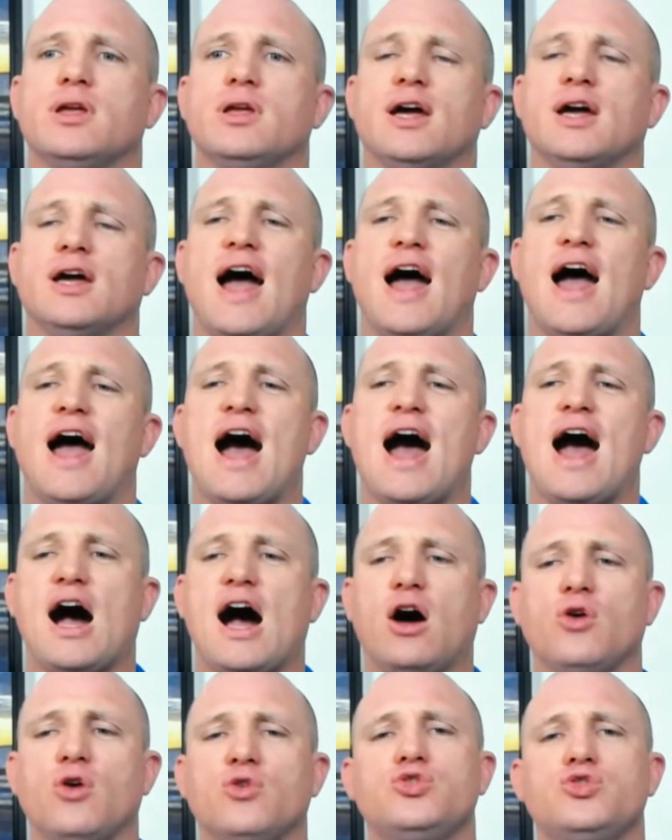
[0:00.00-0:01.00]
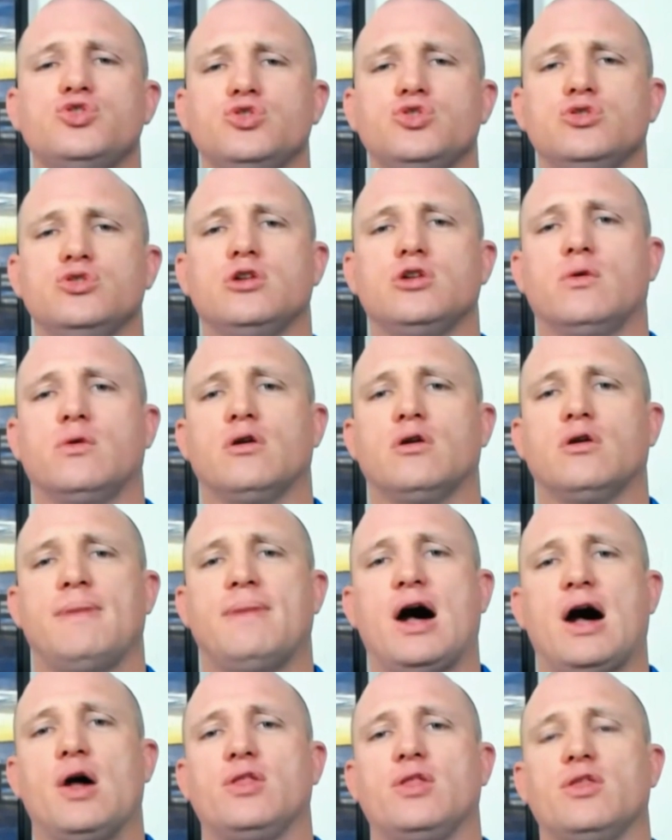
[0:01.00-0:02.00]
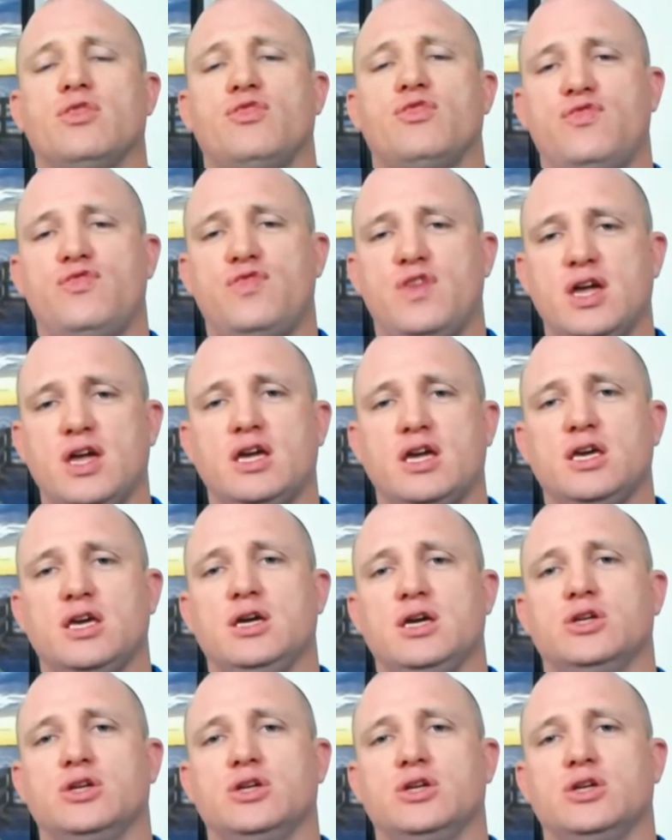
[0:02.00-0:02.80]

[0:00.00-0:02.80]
how do you go about thinking in